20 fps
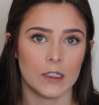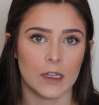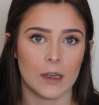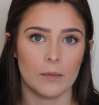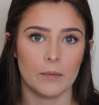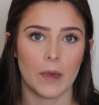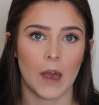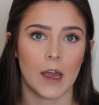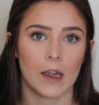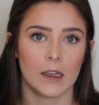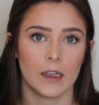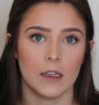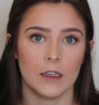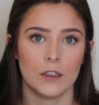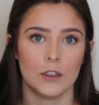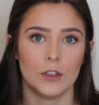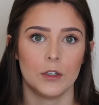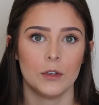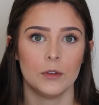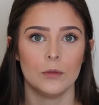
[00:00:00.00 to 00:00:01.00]
dip back
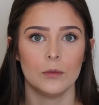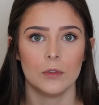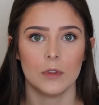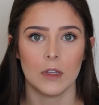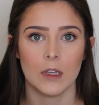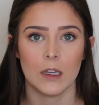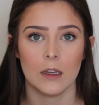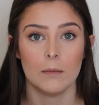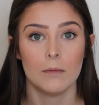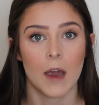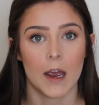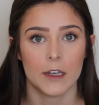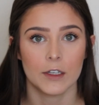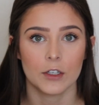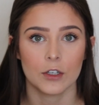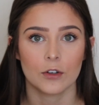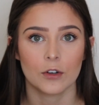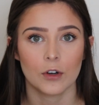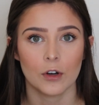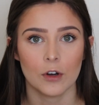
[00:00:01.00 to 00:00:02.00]
into the
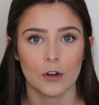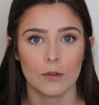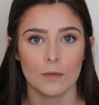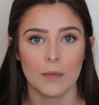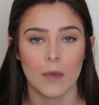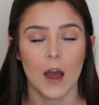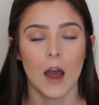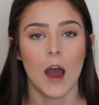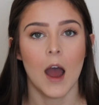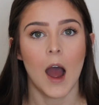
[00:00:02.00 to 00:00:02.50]
Master Chrome